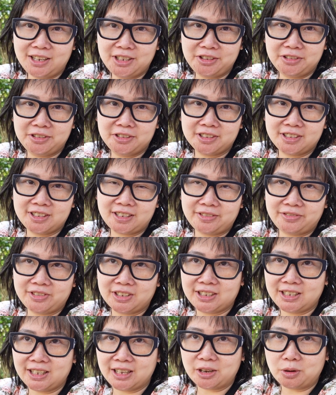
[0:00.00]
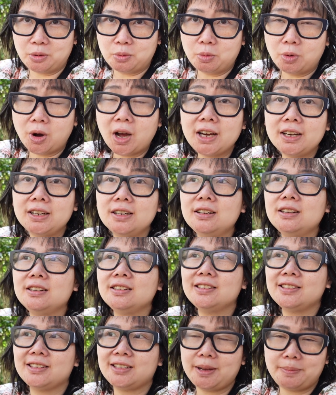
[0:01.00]
You just have to take it one
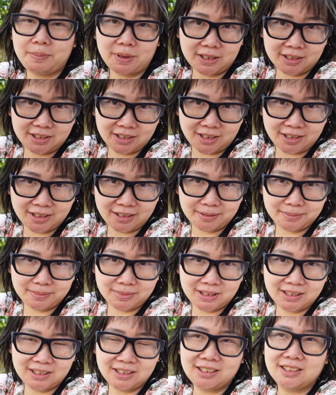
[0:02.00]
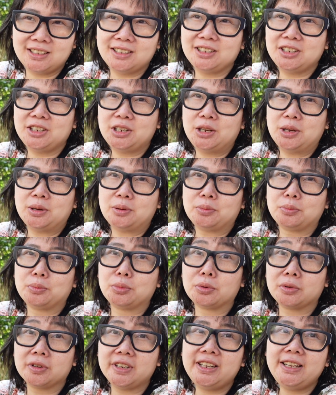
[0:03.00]
step at a time,
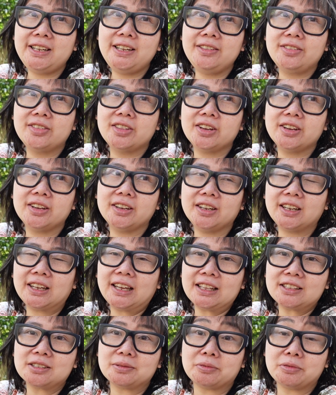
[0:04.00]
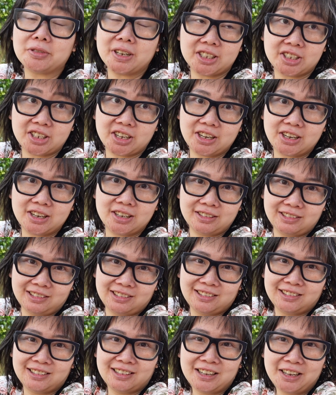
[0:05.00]
breathe, and get some fresh air.
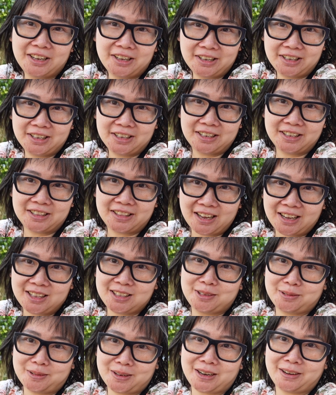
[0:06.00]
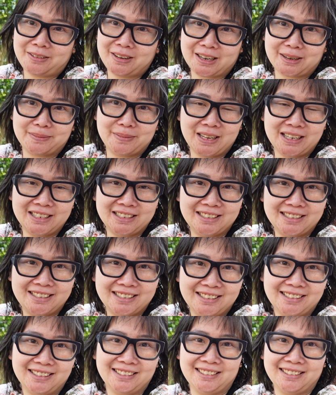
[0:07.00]
That's what I recommend.